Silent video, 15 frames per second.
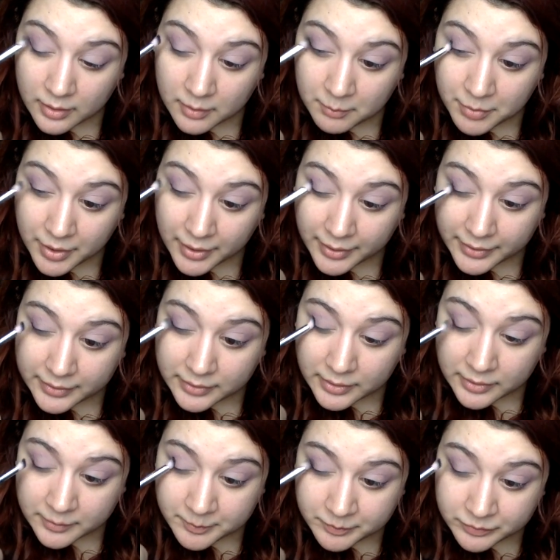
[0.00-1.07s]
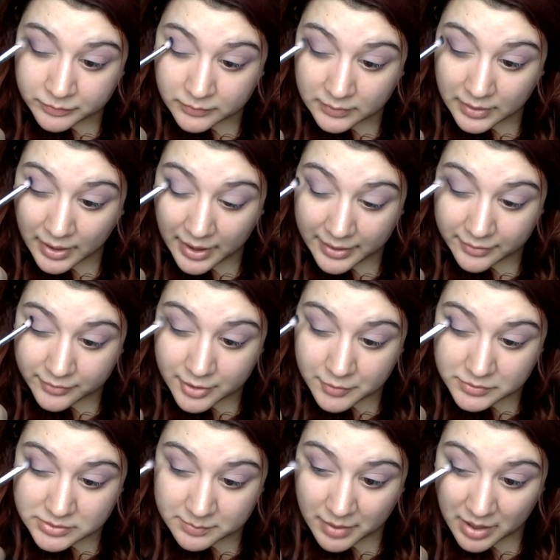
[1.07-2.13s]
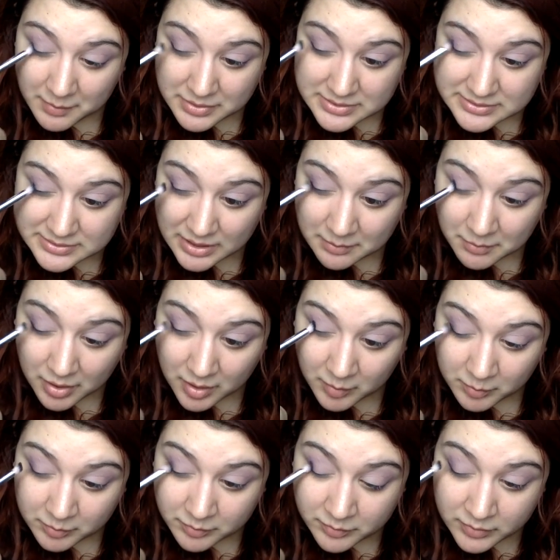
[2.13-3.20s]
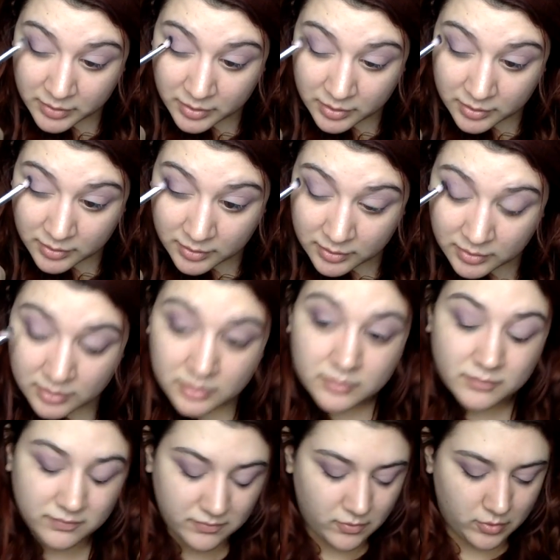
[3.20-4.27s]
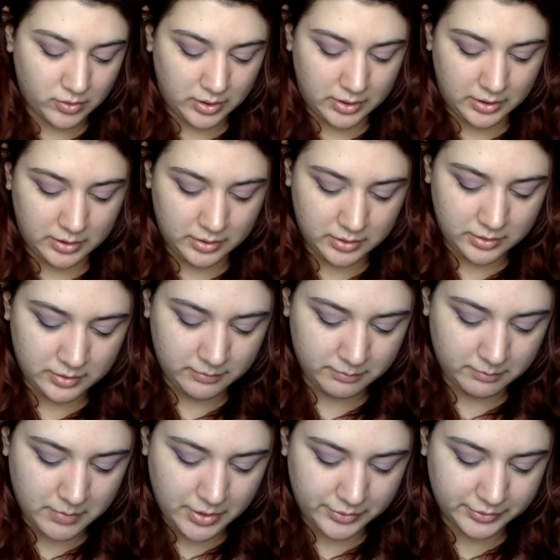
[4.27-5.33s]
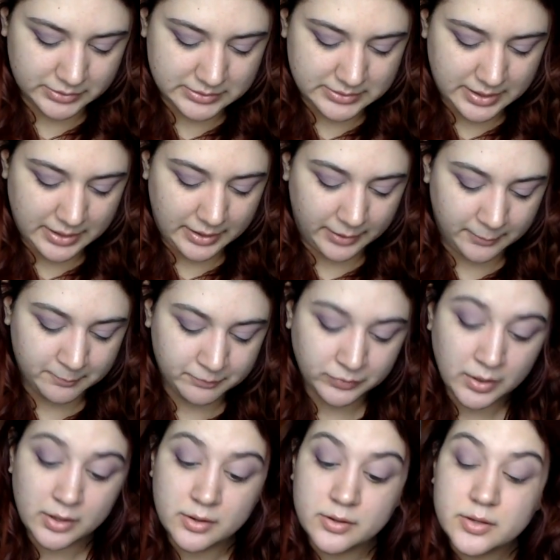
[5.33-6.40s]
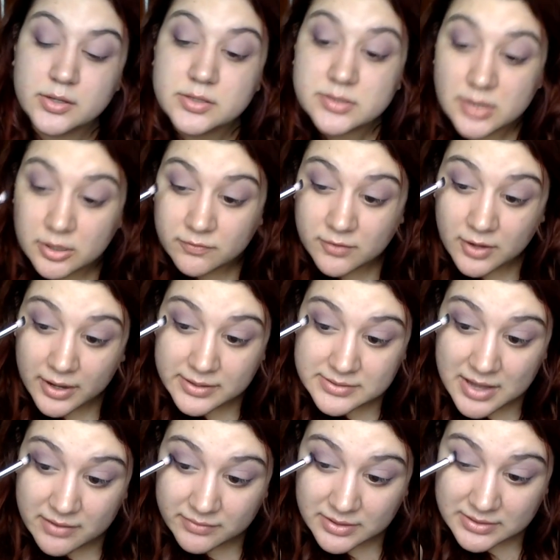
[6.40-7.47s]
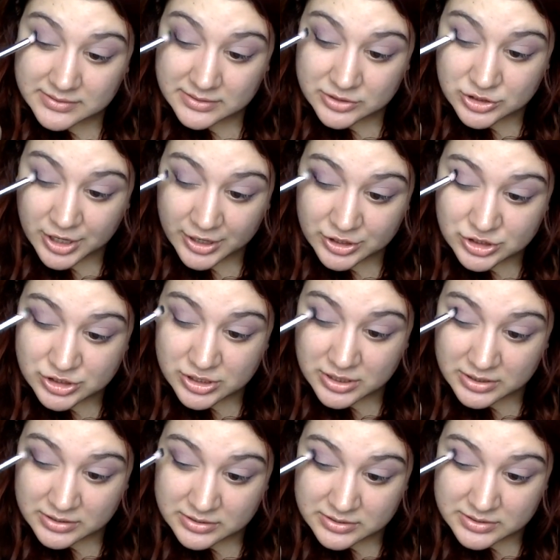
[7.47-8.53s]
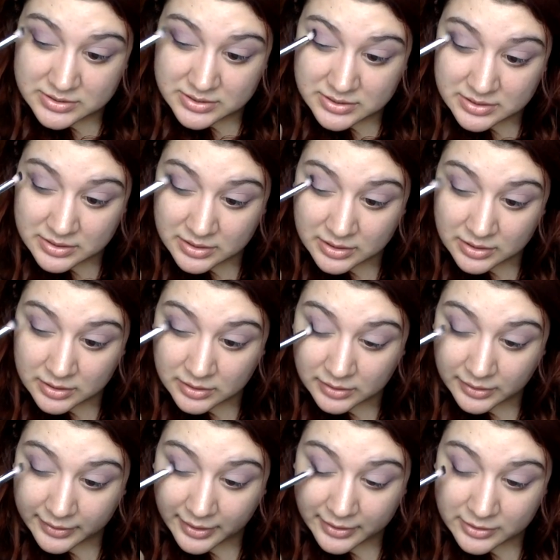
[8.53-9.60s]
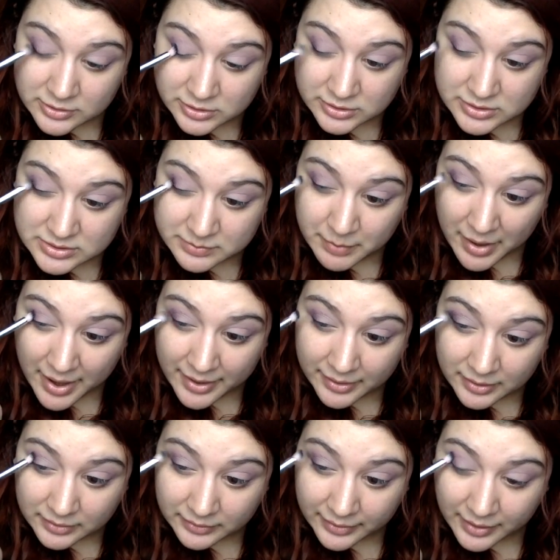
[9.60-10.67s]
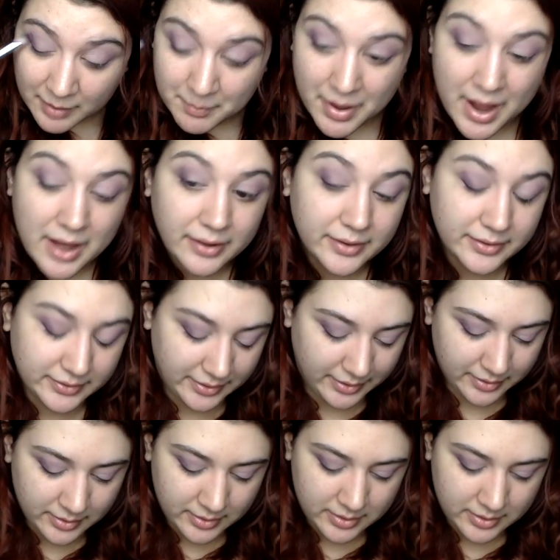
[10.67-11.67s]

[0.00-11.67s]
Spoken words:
But yeah, I don't know what to buy my stepmom for Mother's Day. So if you guys have any suggestions, like I usually just buy her like a palette. Like